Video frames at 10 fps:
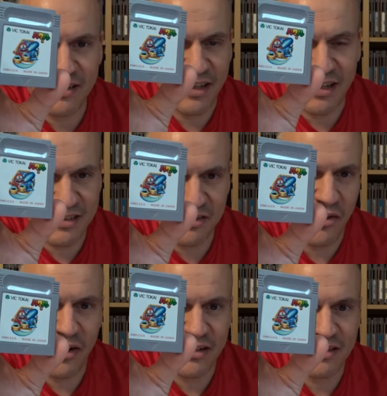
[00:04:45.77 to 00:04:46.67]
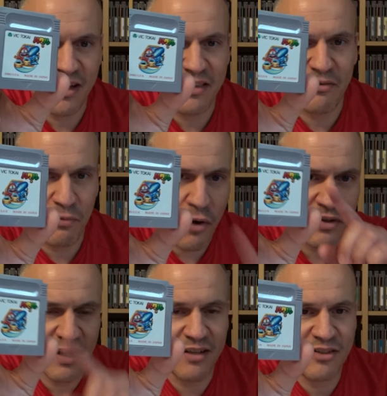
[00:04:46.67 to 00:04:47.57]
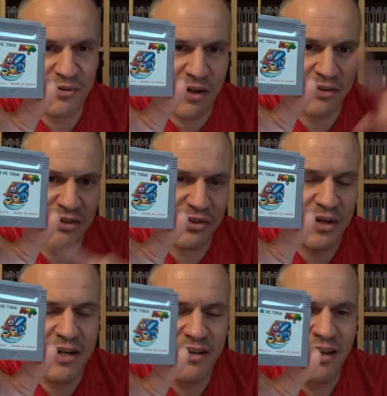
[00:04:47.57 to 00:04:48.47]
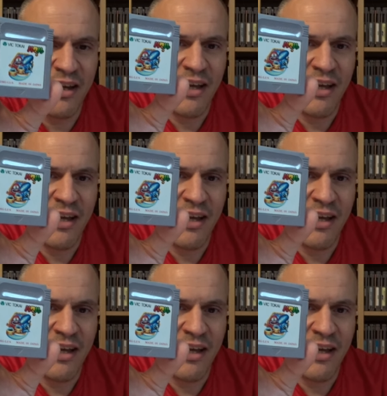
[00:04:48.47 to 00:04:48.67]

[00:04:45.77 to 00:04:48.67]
I guess is all I can say, that rotates throughout the screen.